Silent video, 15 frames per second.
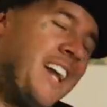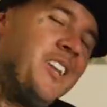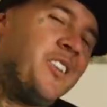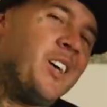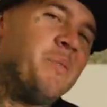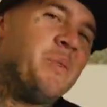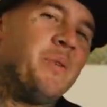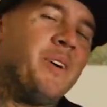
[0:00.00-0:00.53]

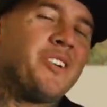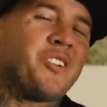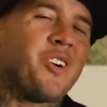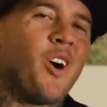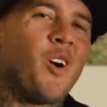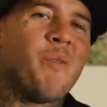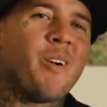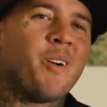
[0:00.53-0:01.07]
Anytime you watch
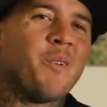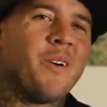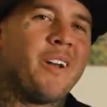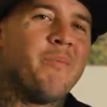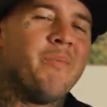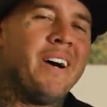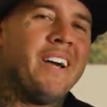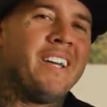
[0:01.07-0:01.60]
Carmichael
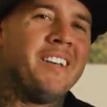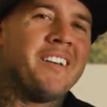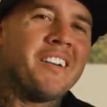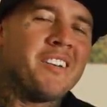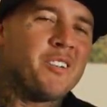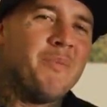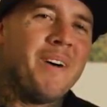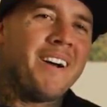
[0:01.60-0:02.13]
ride a bike, you
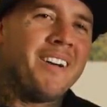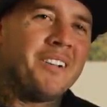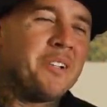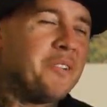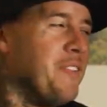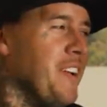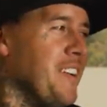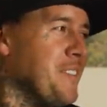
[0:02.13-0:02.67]
get a smile on
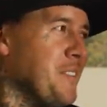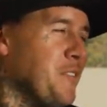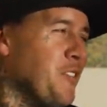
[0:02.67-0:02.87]
your face.